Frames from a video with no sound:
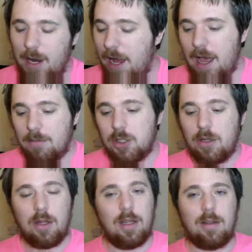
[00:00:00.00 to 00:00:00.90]
I
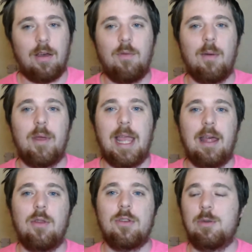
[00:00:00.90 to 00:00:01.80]
absolutely love when we
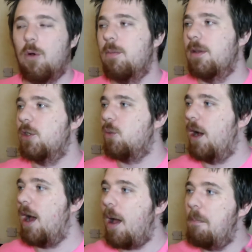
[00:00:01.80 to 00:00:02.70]
get those moments
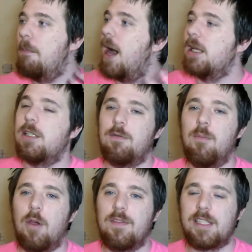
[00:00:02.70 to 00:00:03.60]
where a massive
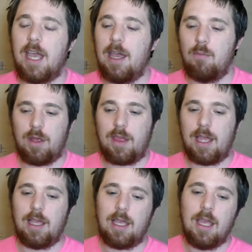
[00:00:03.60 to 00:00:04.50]
move is hit and we
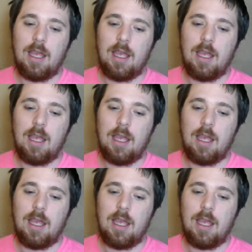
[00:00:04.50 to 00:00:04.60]
think,